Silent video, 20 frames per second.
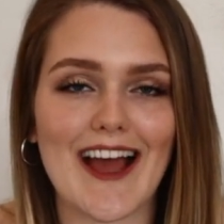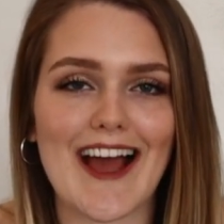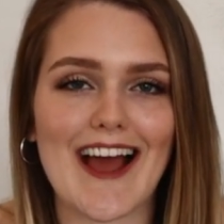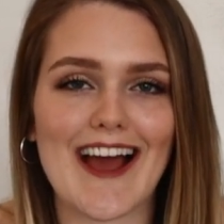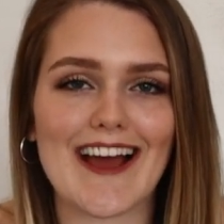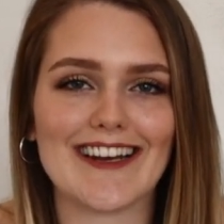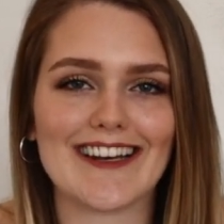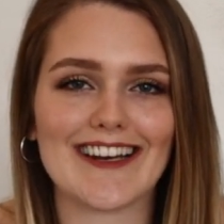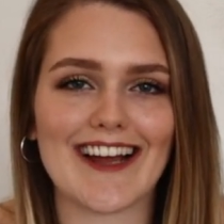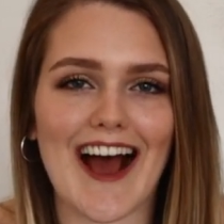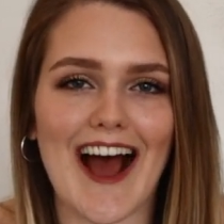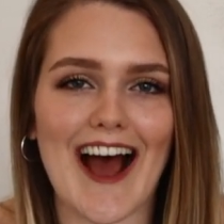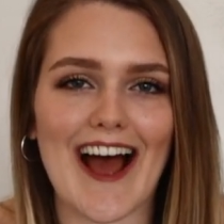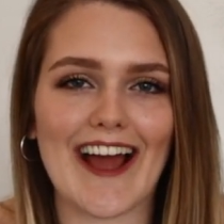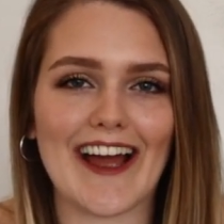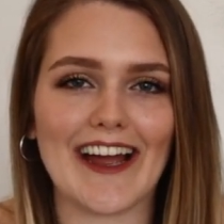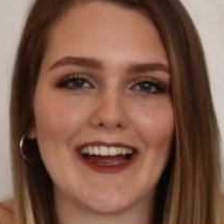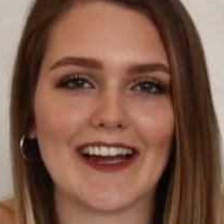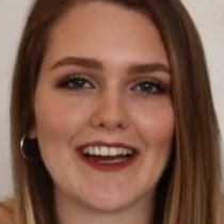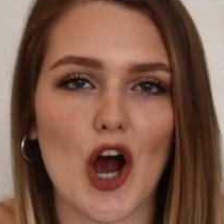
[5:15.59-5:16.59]
and
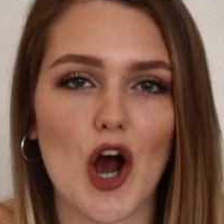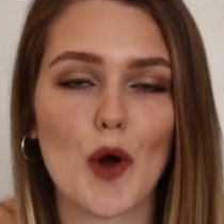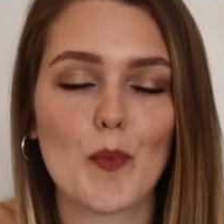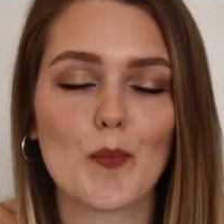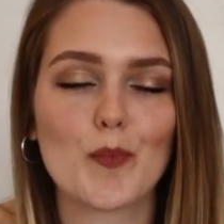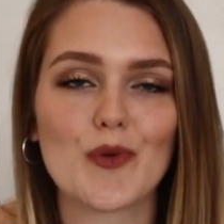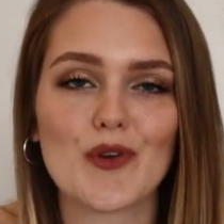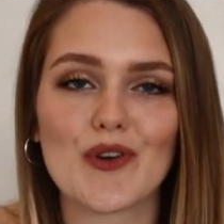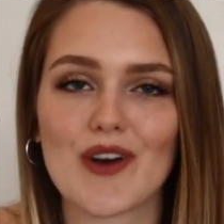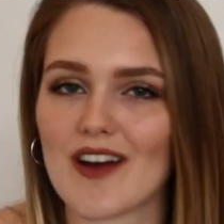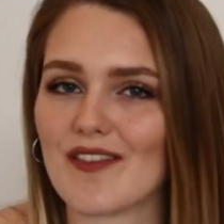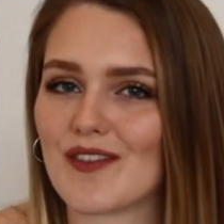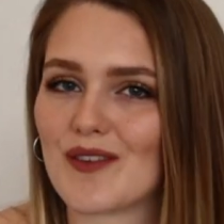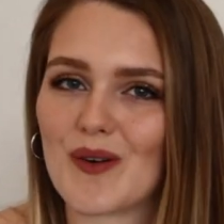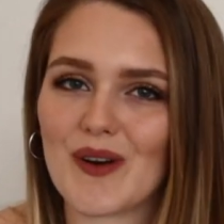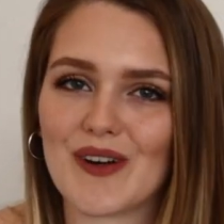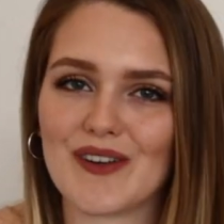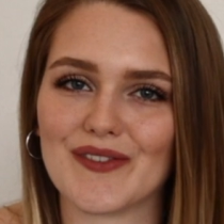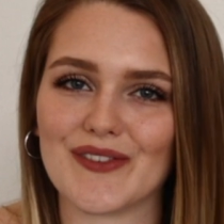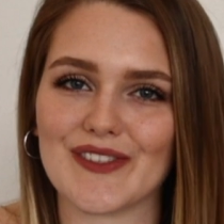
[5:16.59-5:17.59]
I hope you have a
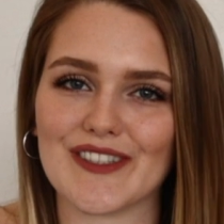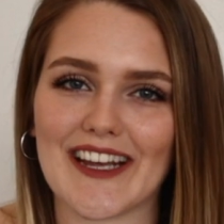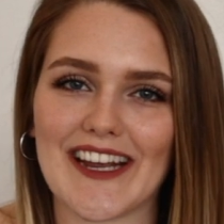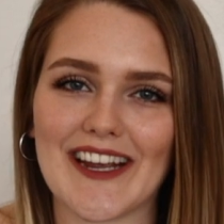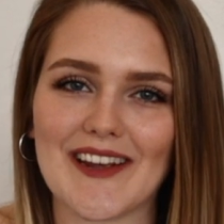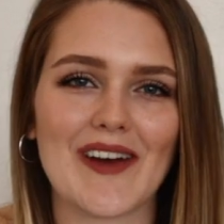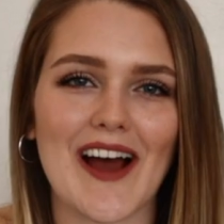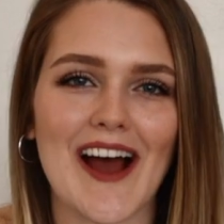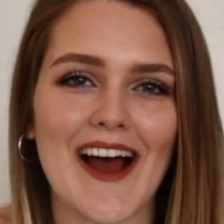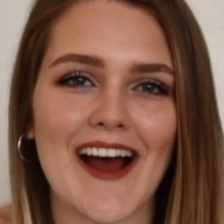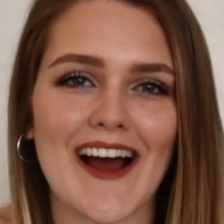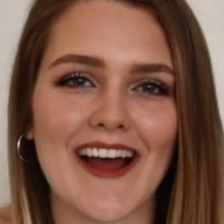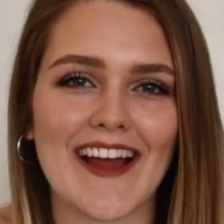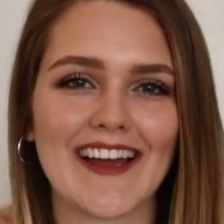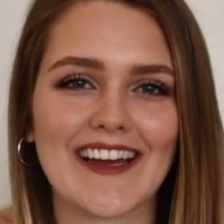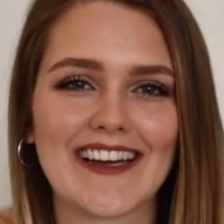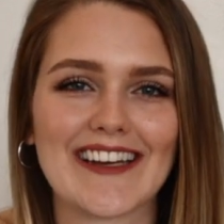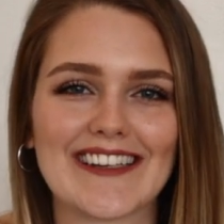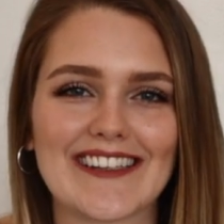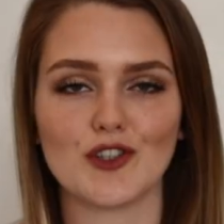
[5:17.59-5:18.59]
wonderful day.
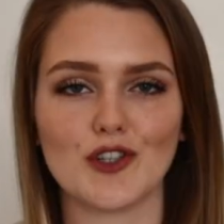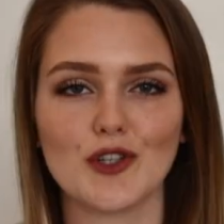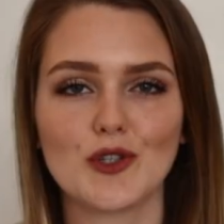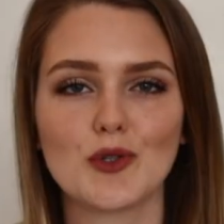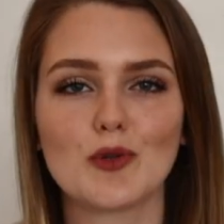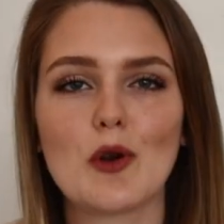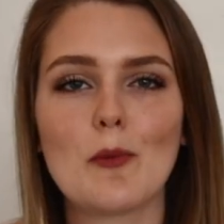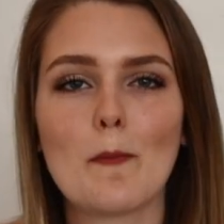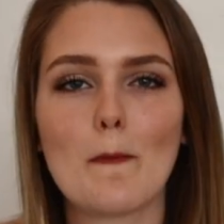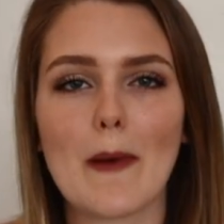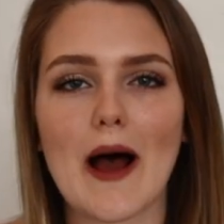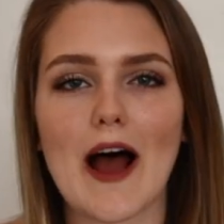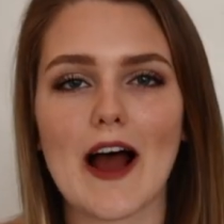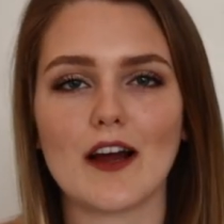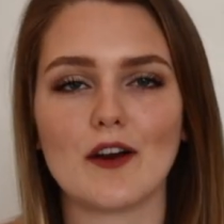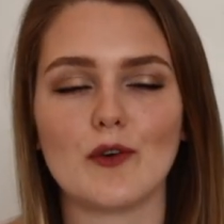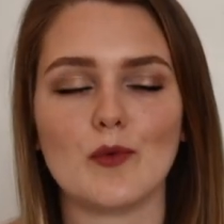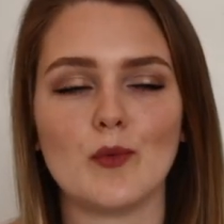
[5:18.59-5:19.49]
Bye! Just remind